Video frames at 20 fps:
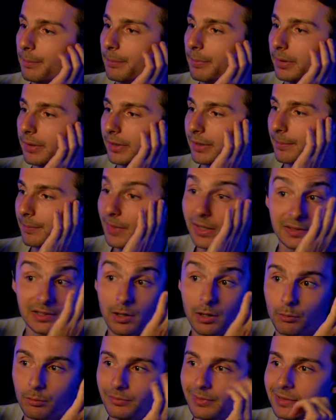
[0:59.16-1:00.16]
But um, that's
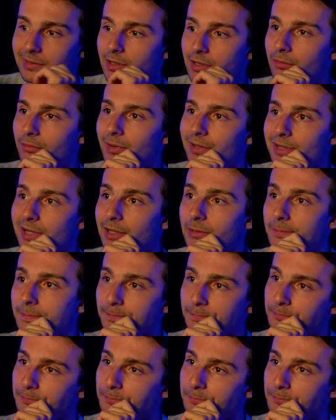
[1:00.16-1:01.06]
how that's how it went down.